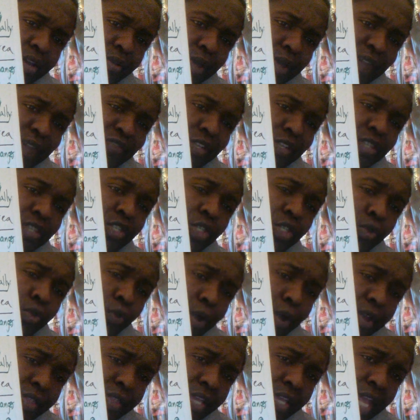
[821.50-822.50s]
you have to
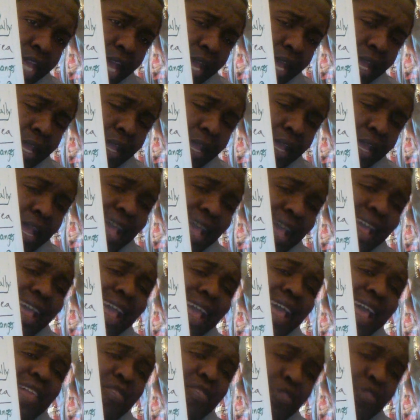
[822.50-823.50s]
square the a
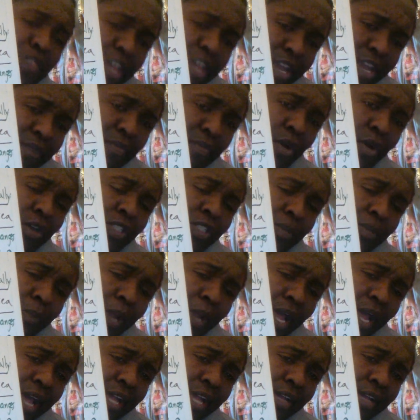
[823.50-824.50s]
and then
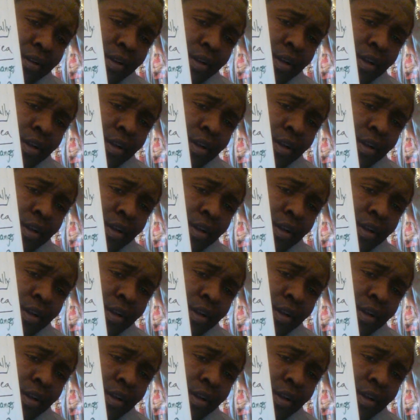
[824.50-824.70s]
multiply it.